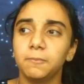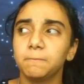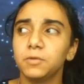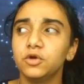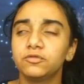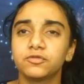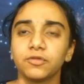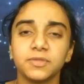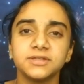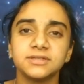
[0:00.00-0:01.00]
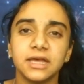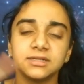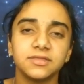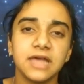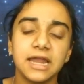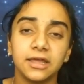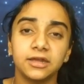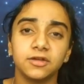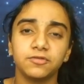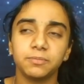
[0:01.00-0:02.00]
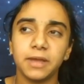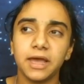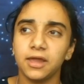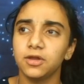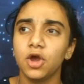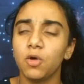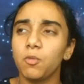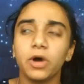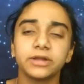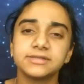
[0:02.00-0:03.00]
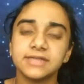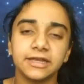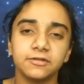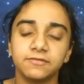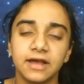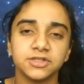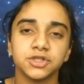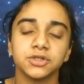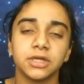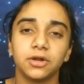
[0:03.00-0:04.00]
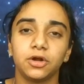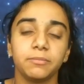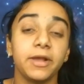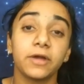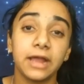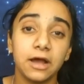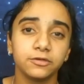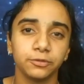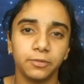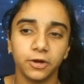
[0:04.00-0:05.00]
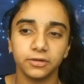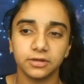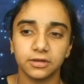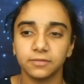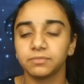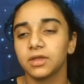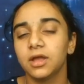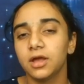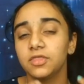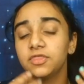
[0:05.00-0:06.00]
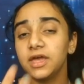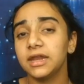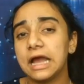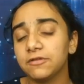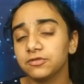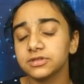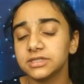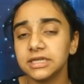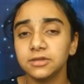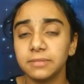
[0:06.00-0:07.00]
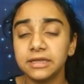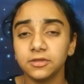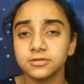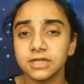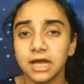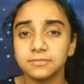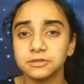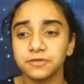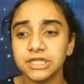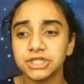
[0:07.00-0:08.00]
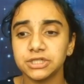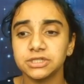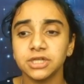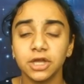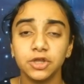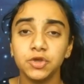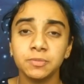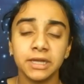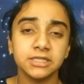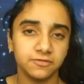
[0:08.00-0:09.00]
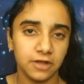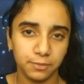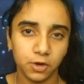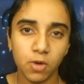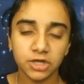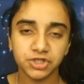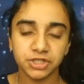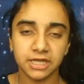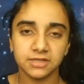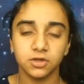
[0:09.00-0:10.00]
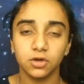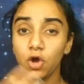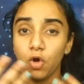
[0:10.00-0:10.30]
moved from this end to that end of the pen 1 second faster than her male counterpart did. Then after making those observations, you might develop a question as in,